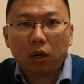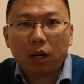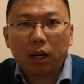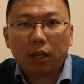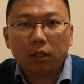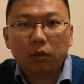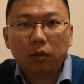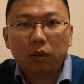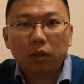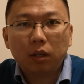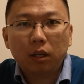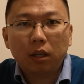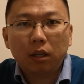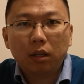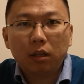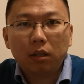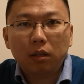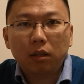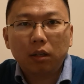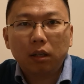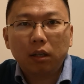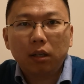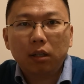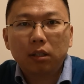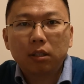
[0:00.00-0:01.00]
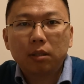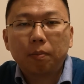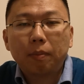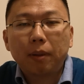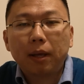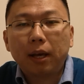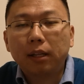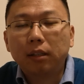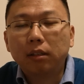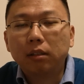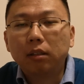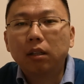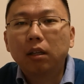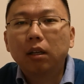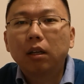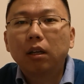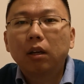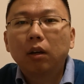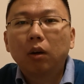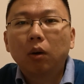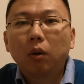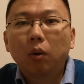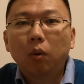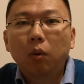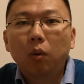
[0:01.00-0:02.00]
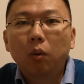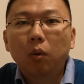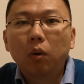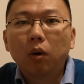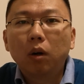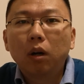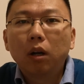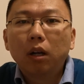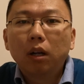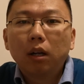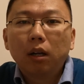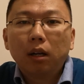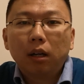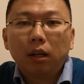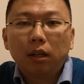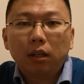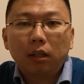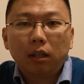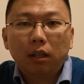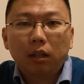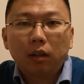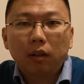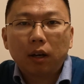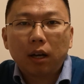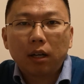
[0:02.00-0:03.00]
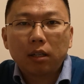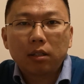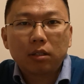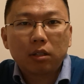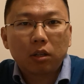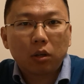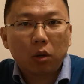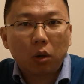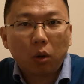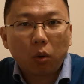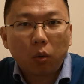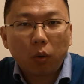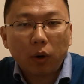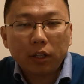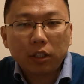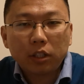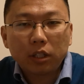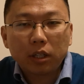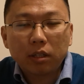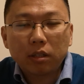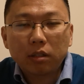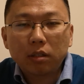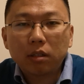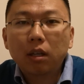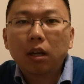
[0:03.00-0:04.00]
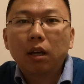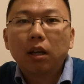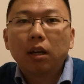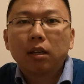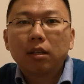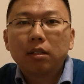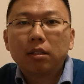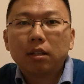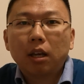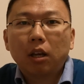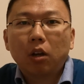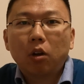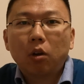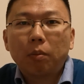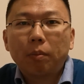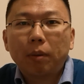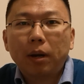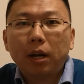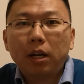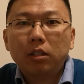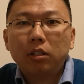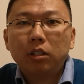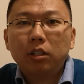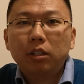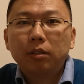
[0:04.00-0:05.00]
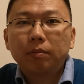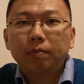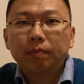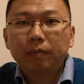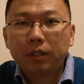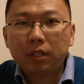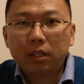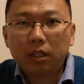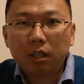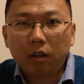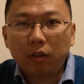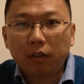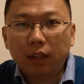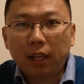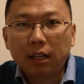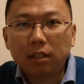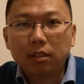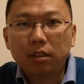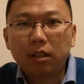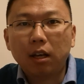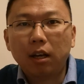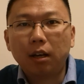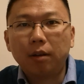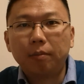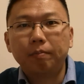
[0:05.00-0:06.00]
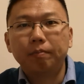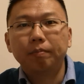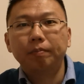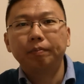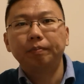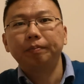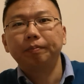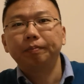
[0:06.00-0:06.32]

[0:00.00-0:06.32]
to explain or answer your questions. Thank you very much. See you next time.